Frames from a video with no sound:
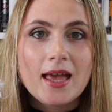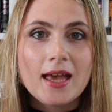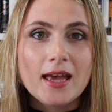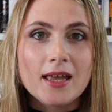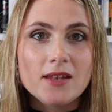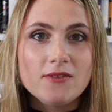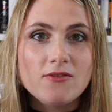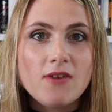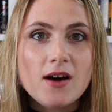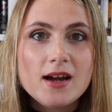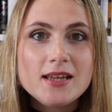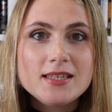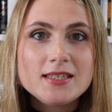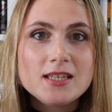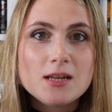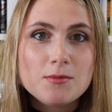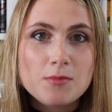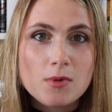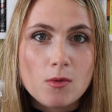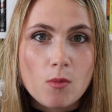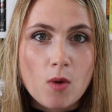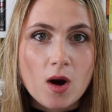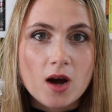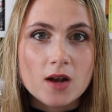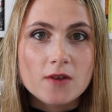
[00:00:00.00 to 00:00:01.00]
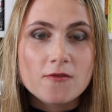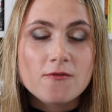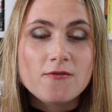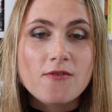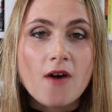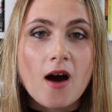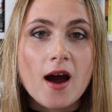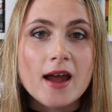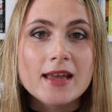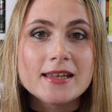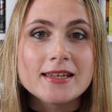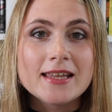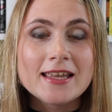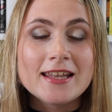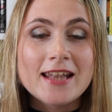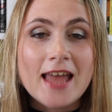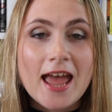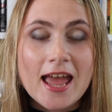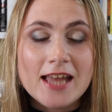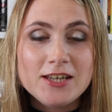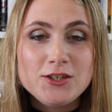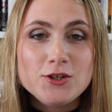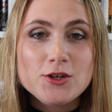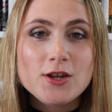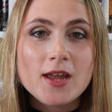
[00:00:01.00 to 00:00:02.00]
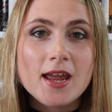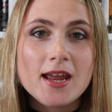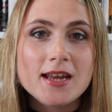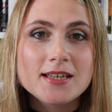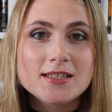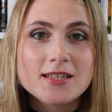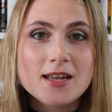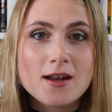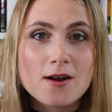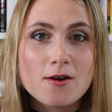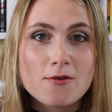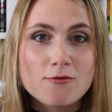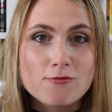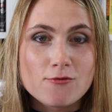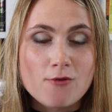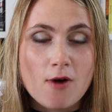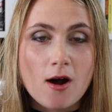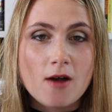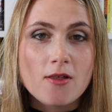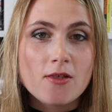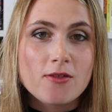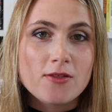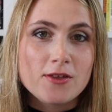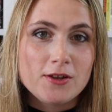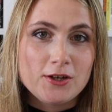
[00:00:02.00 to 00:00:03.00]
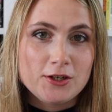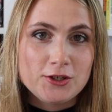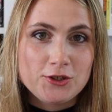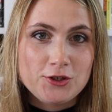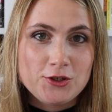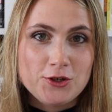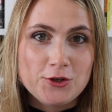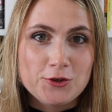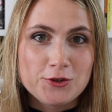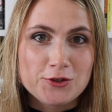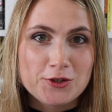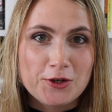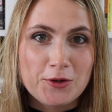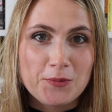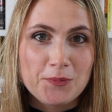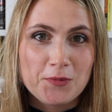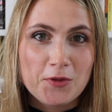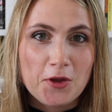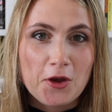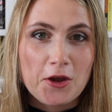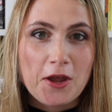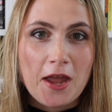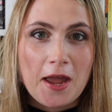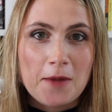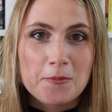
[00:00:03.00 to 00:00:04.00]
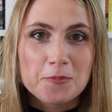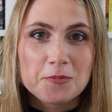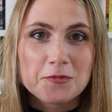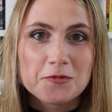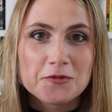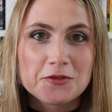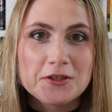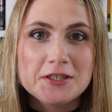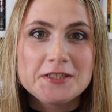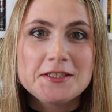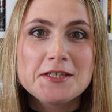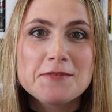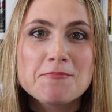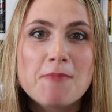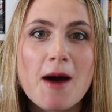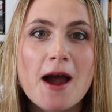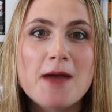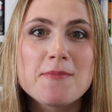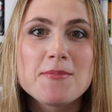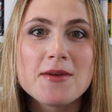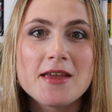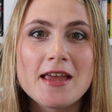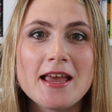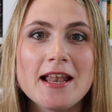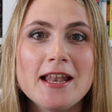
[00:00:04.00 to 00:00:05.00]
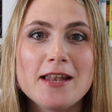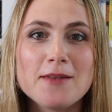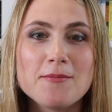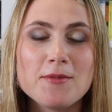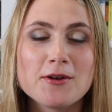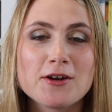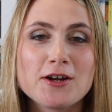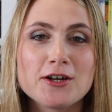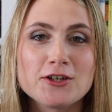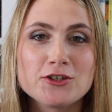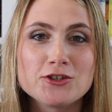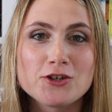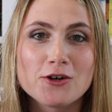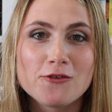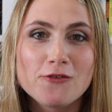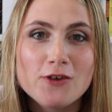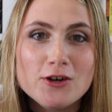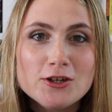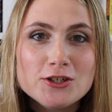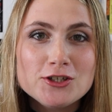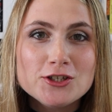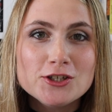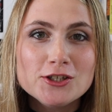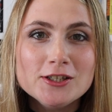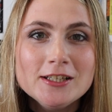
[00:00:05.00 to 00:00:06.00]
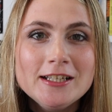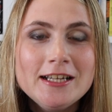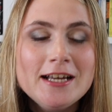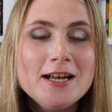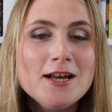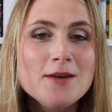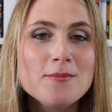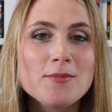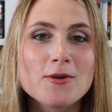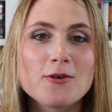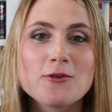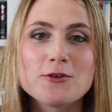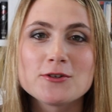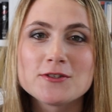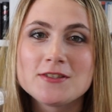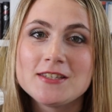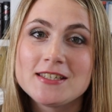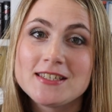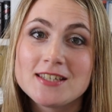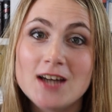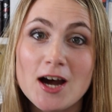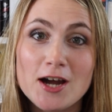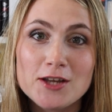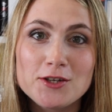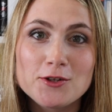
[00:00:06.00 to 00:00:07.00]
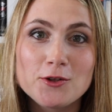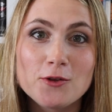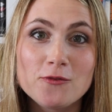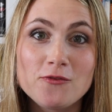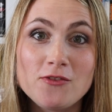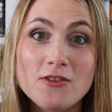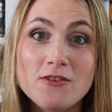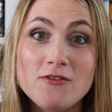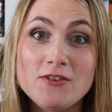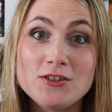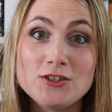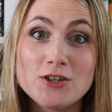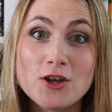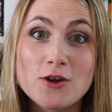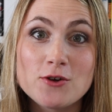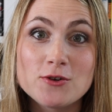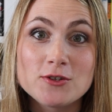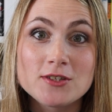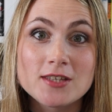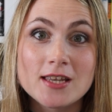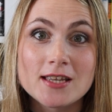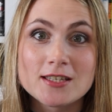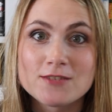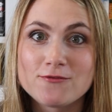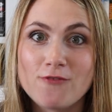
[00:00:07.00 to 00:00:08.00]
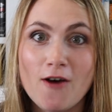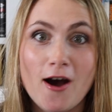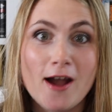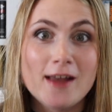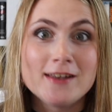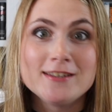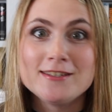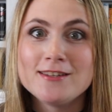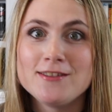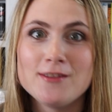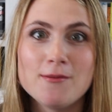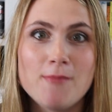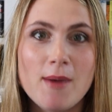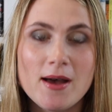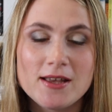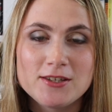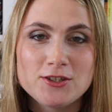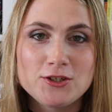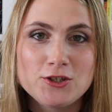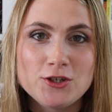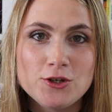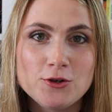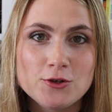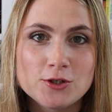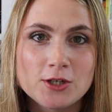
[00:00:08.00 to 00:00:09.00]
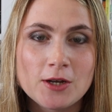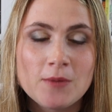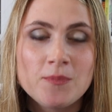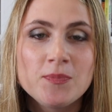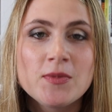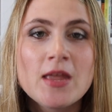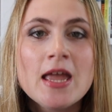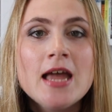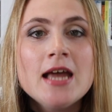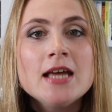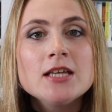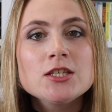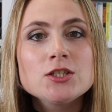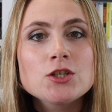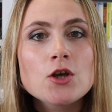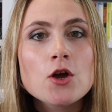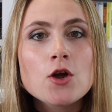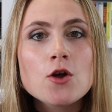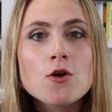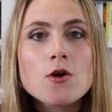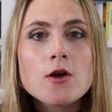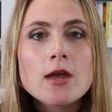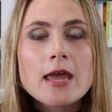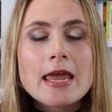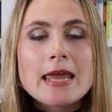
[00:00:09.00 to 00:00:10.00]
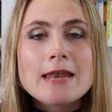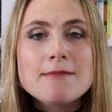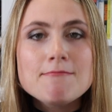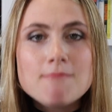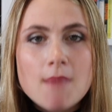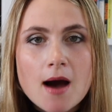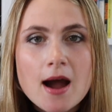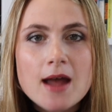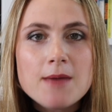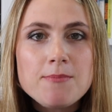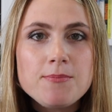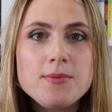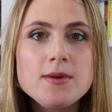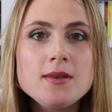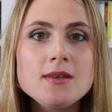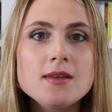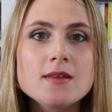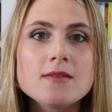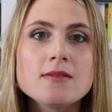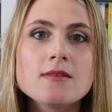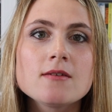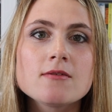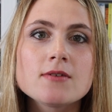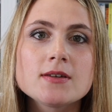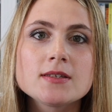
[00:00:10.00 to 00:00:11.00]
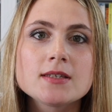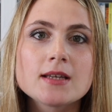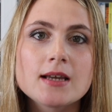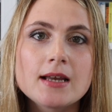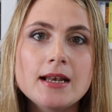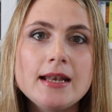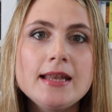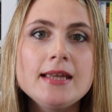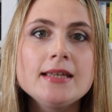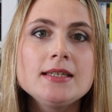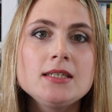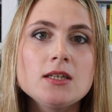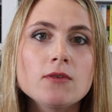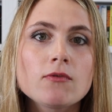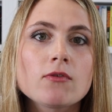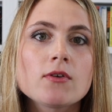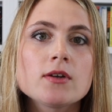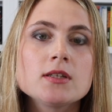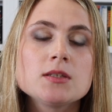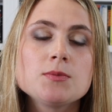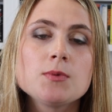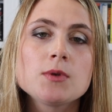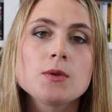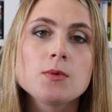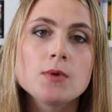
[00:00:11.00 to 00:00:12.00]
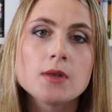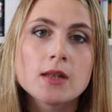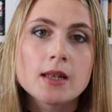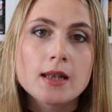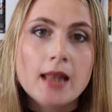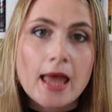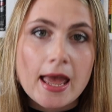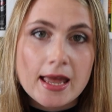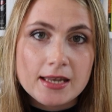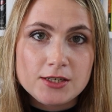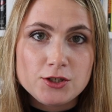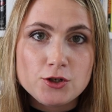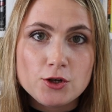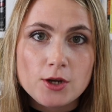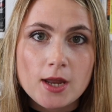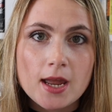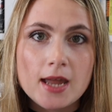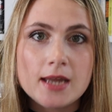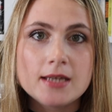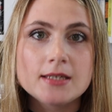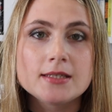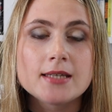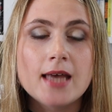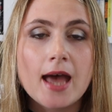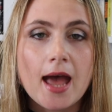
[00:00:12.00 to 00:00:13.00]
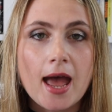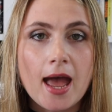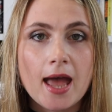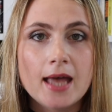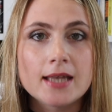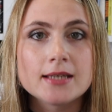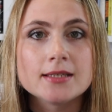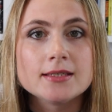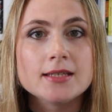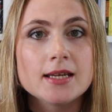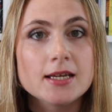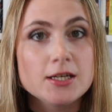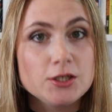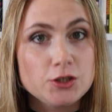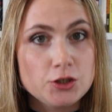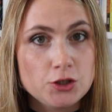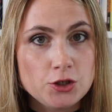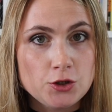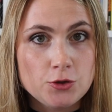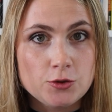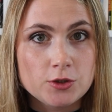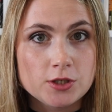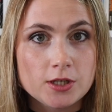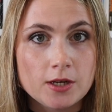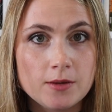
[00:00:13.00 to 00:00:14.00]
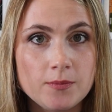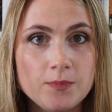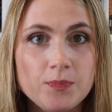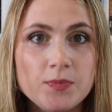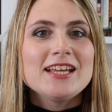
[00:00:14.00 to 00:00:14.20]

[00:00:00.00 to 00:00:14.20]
Advice number 1, find an educator rather than a tutor. Okay, this might be a little bit controversial because the title of the video says finding the best tutor. So in my opinion, there is a clear difference between an educator and a tutor.